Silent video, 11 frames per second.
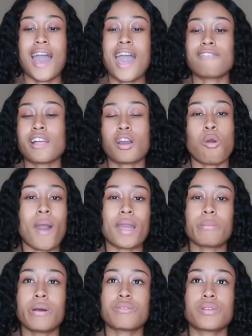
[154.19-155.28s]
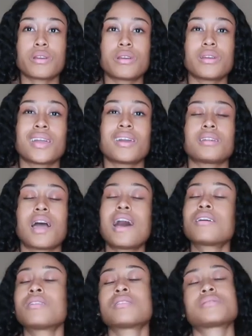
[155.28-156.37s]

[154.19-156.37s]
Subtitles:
have like a white puffer, and I don't,